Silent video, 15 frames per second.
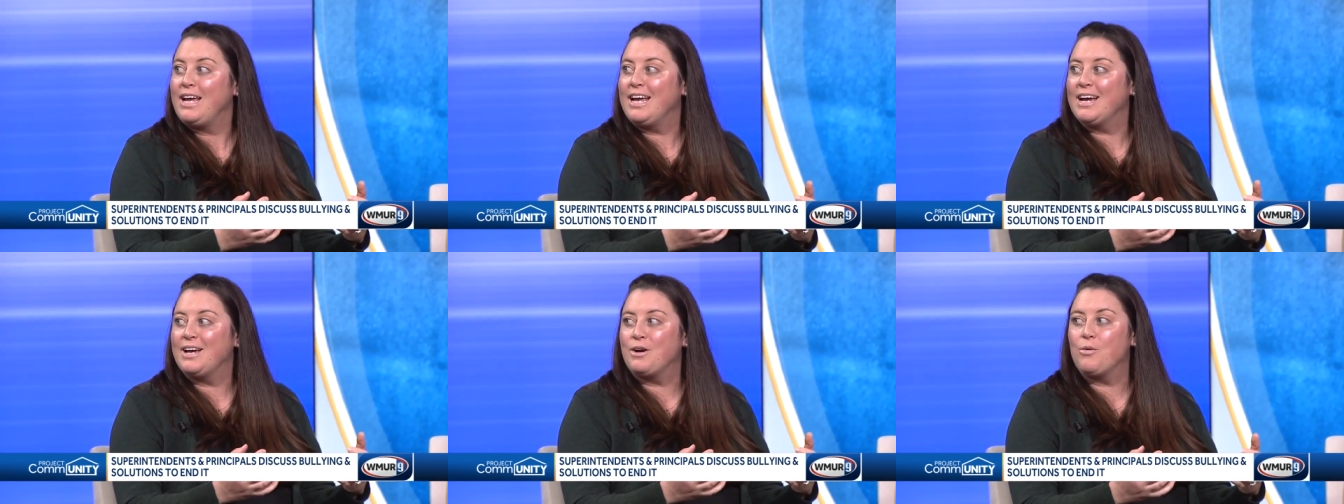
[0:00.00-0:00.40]

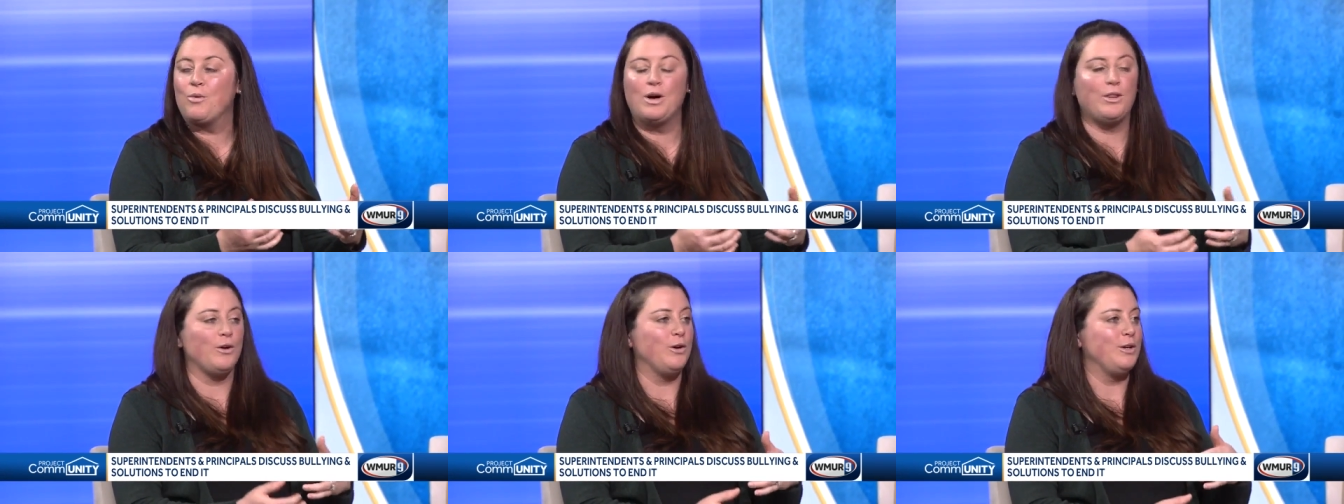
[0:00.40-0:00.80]
And
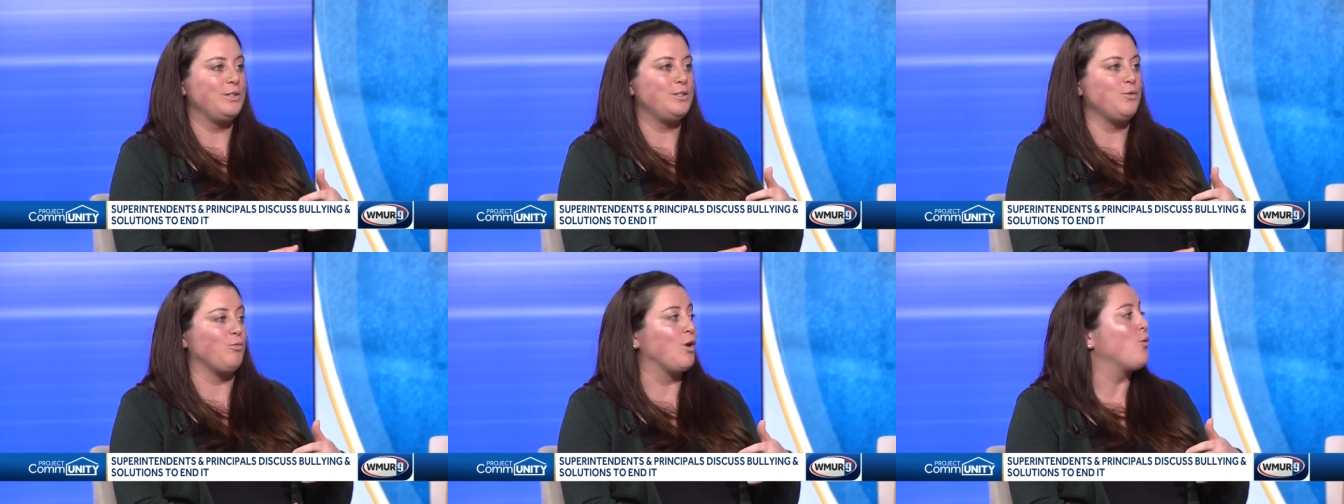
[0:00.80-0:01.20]
whether
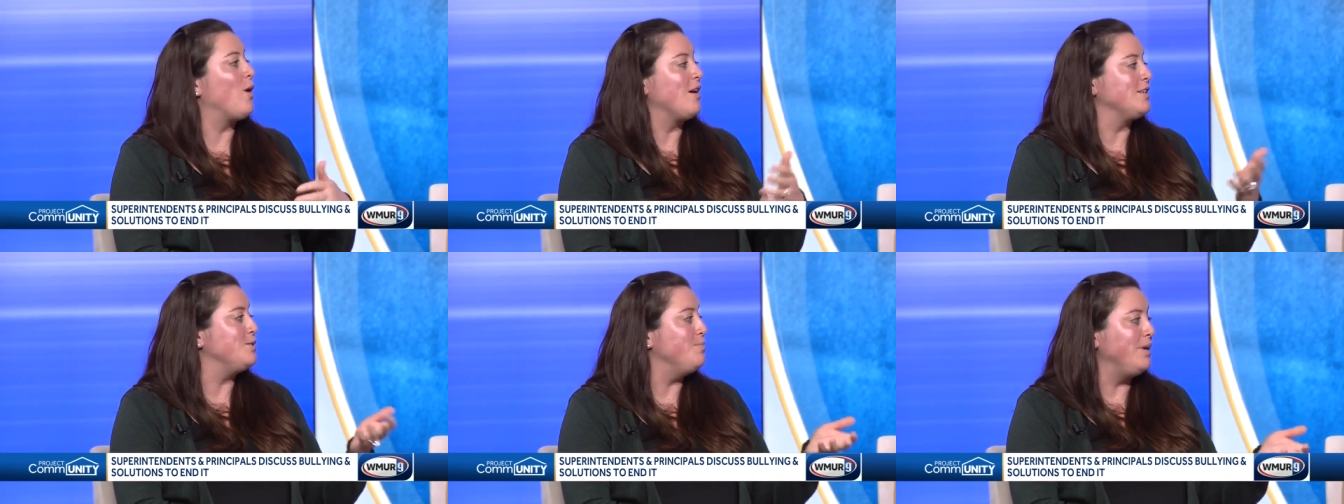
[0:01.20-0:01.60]
it
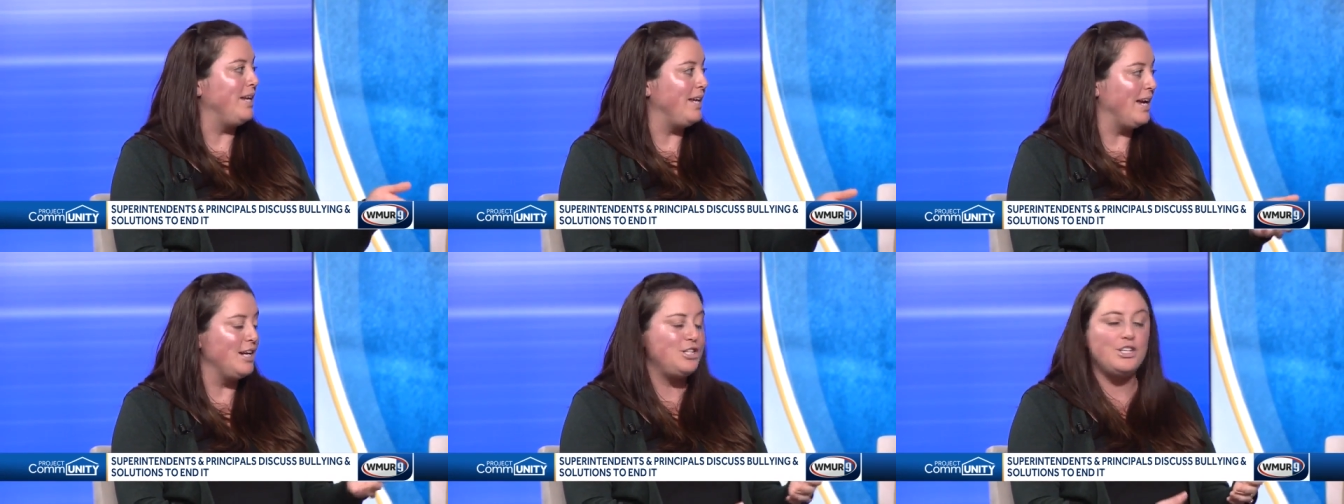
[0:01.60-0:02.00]
requires
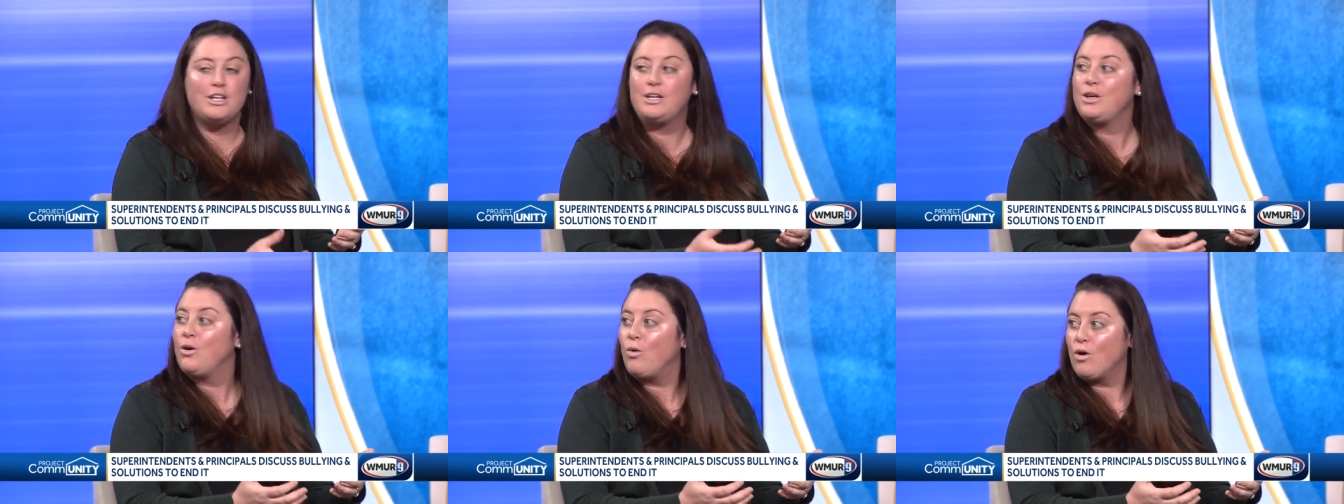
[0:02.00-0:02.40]

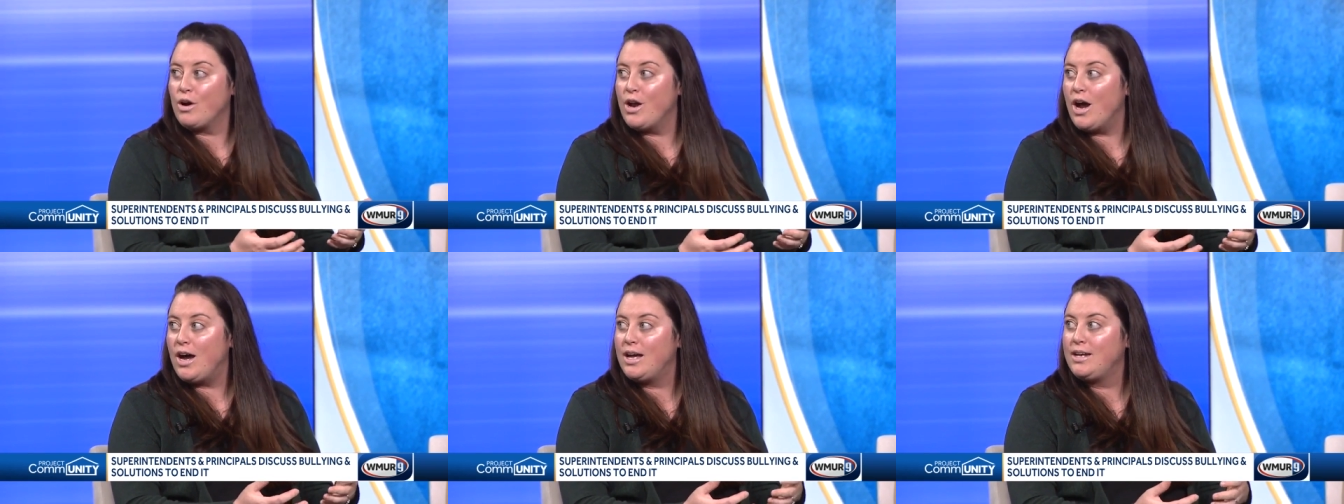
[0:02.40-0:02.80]
mediation or
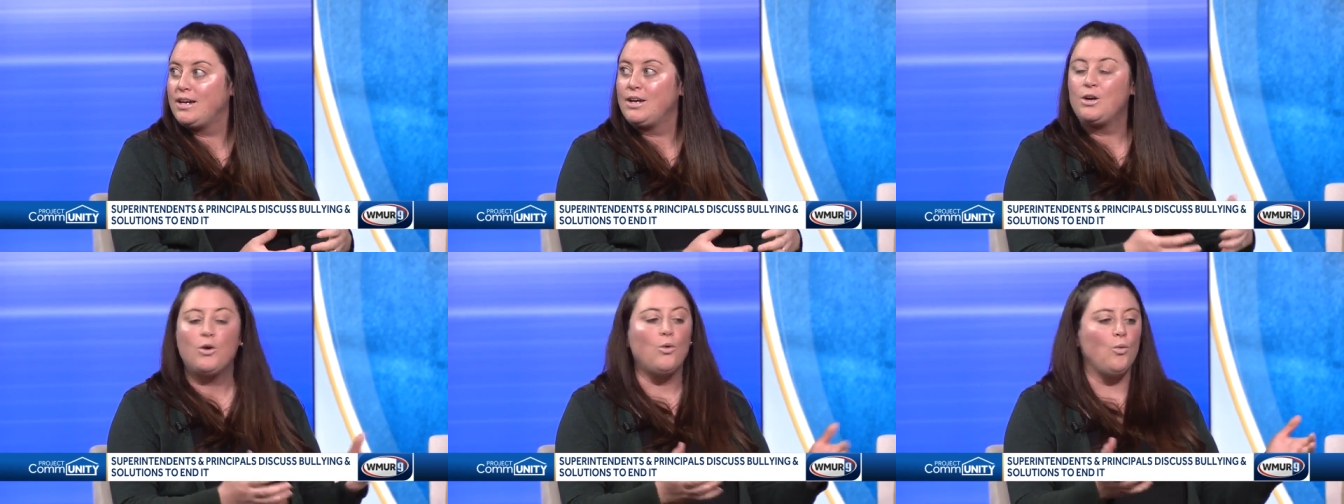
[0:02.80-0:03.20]
not,
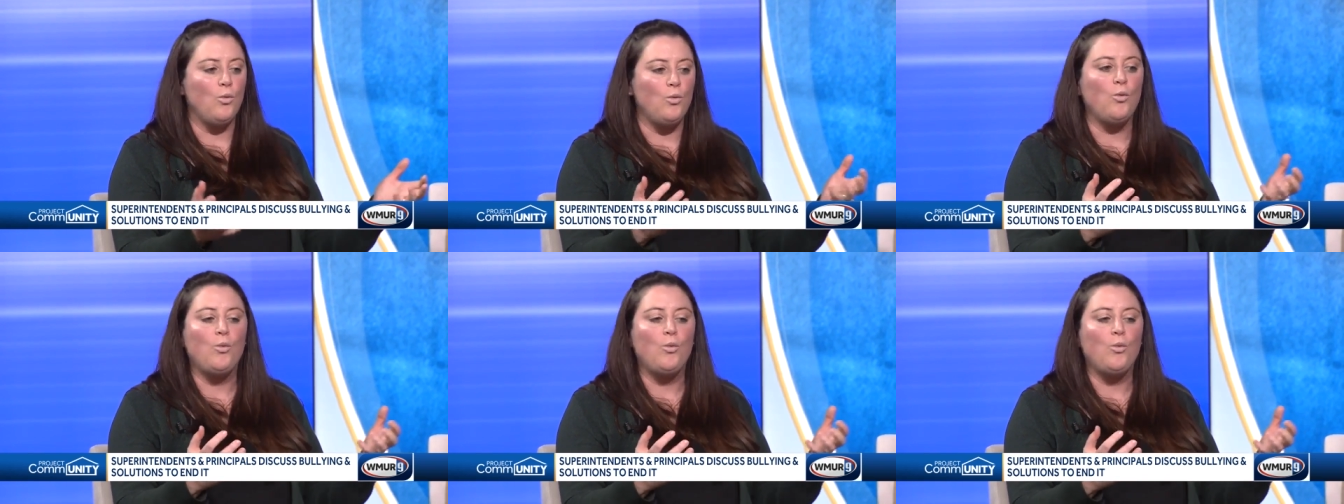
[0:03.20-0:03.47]
mm.